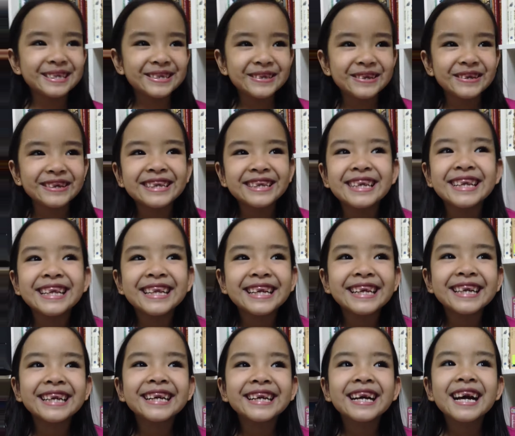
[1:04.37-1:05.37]
eternally,
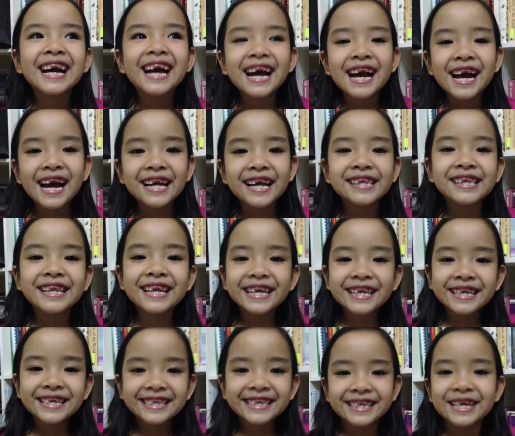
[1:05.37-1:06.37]
and death
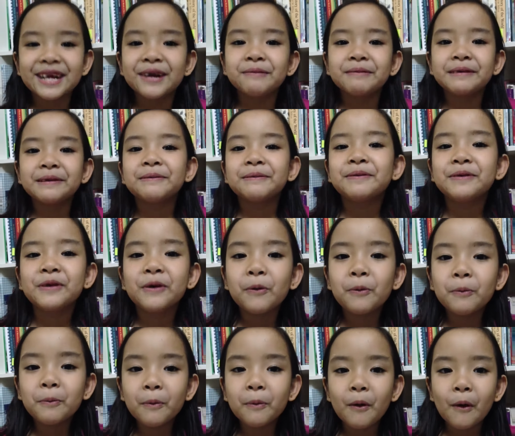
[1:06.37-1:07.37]
shall be no
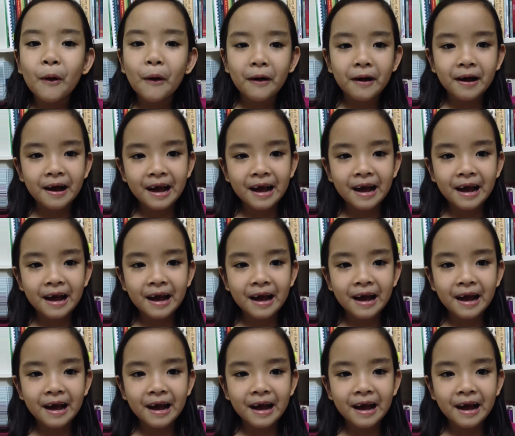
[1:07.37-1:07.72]
more.